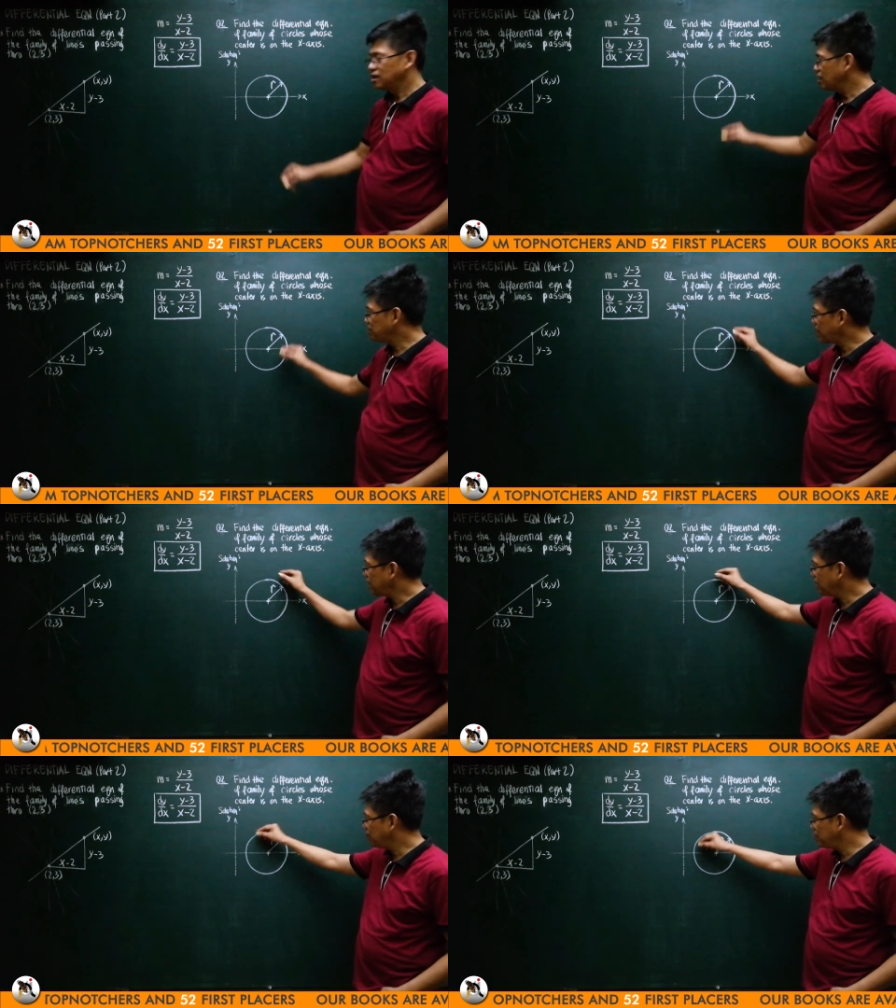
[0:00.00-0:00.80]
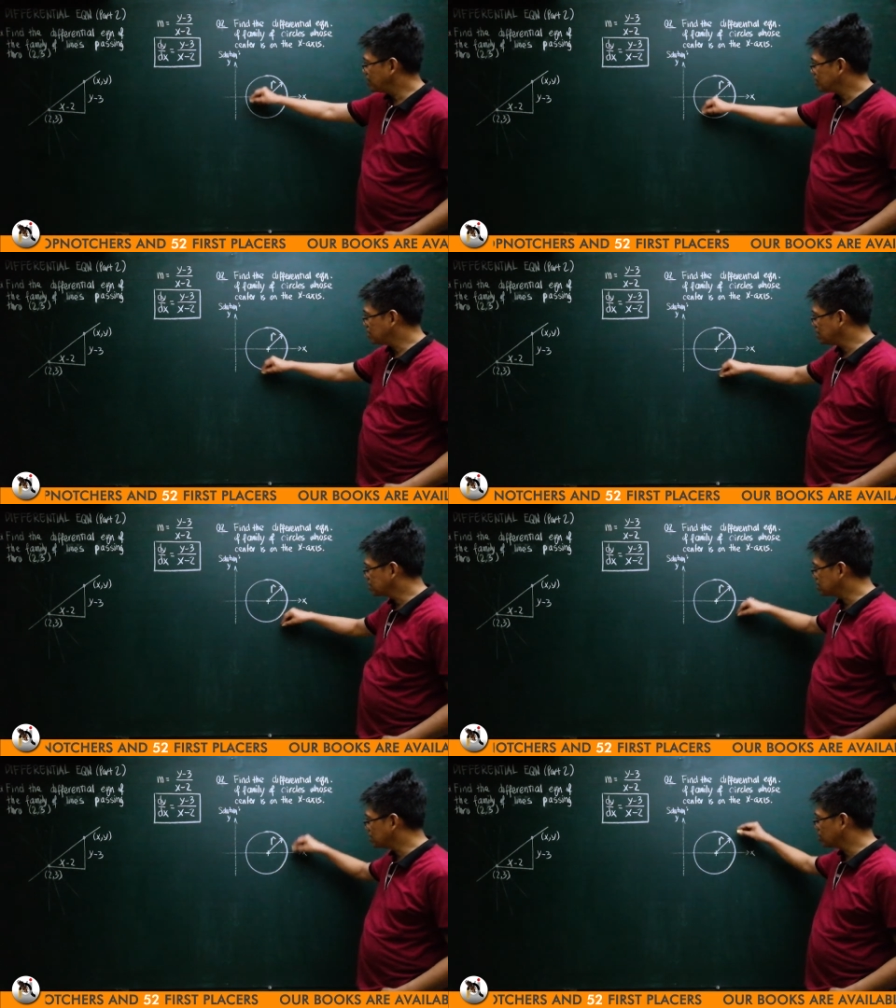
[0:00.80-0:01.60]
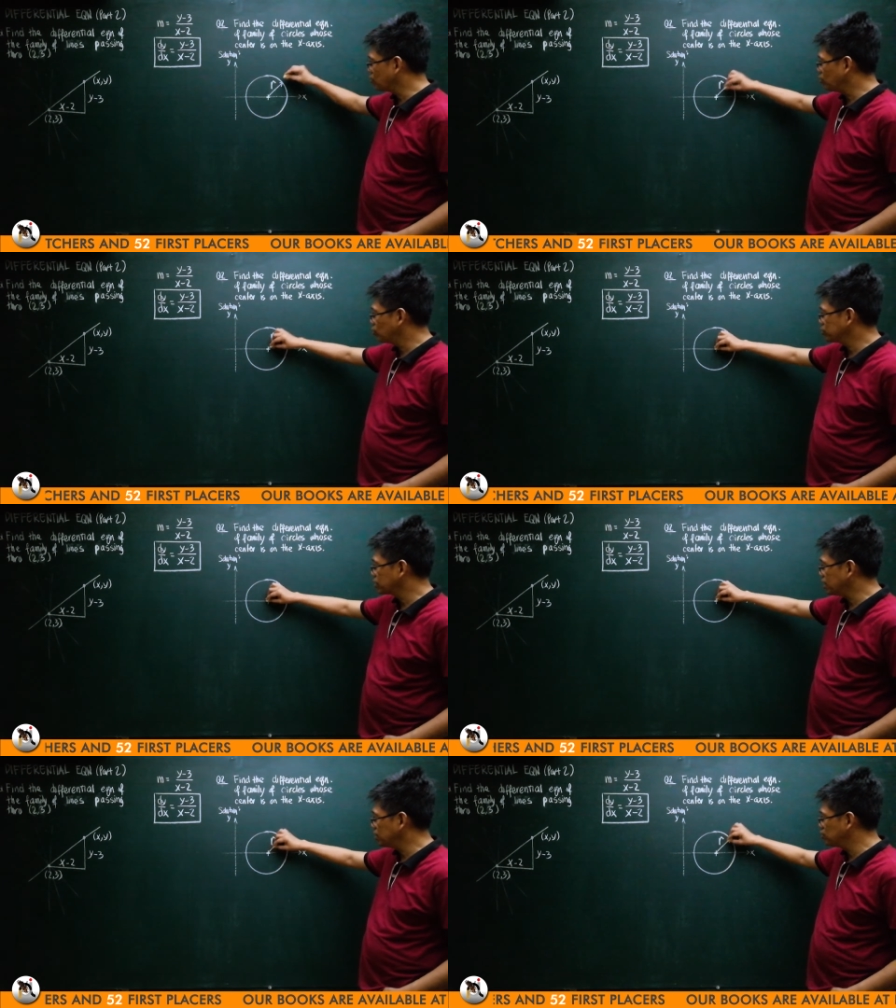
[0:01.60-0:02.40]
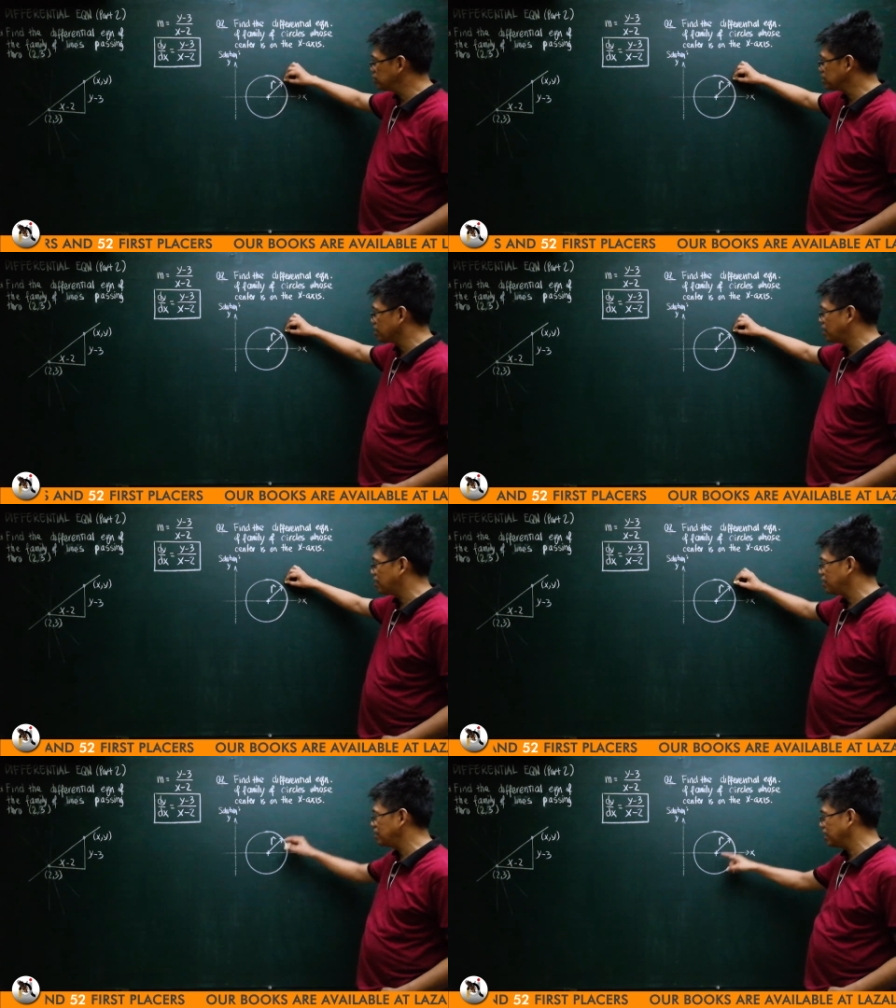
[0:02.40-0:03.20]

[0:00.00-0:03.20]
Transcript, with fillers: If I have here this circle whose radius is r